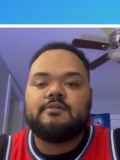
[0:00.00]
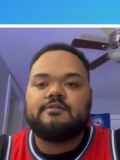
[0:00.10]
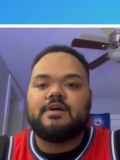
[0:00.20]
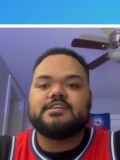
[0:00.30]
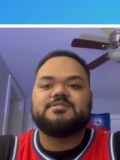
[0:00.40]

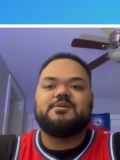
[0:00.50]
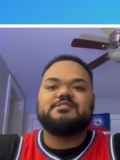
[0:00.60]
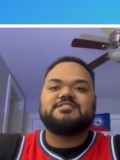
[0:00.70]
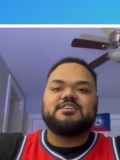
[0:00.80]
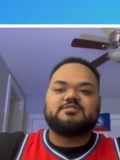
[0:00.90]
find some other
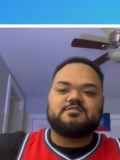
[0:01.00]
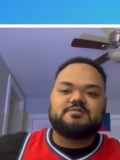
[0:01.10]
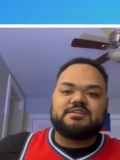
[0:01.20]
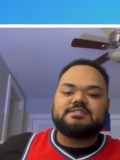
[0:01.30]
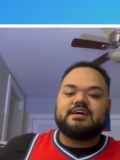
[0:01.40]
Sixers
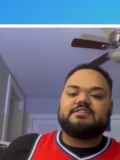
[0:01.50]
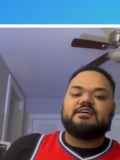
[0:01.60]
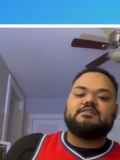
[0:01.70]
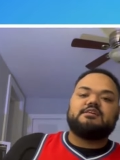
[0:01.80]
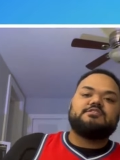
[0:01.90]
fans out
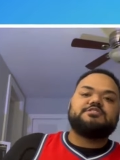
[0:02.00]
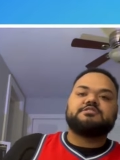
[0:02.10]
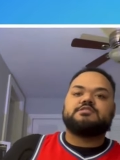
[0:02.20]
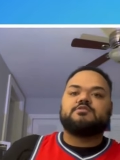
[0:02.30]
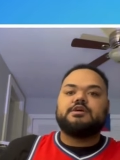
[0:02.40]
there that are just
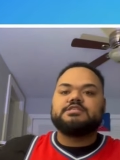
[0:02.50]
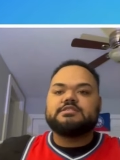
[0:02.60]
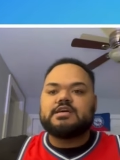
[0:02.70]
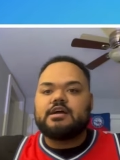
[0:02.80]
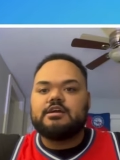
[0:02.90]
as crazy as
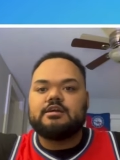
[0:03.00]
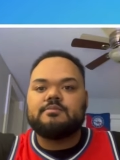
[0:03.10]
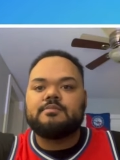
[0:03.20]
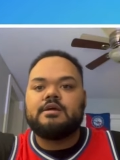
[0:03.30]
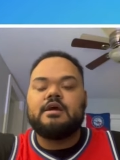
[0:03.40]
I
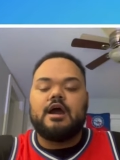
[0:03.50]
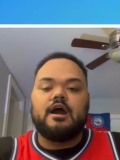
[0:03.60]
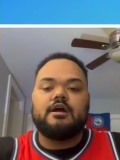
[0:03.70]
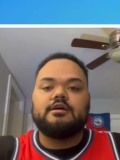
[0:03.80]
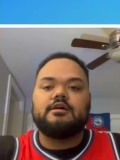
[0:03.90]
am. All
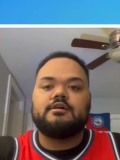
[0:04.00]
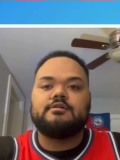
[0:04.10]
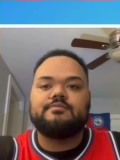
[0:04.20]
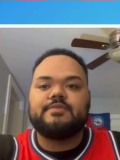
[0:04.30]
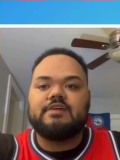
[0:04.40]
right,
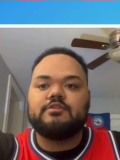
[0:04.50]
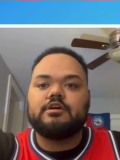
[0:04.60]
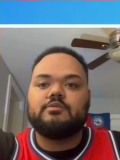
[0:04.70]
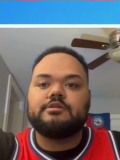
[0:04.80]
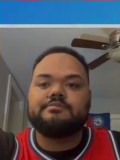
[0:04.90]
y'all. Have a
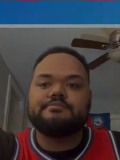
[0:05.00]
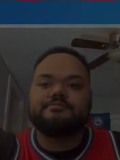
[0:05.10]
good one.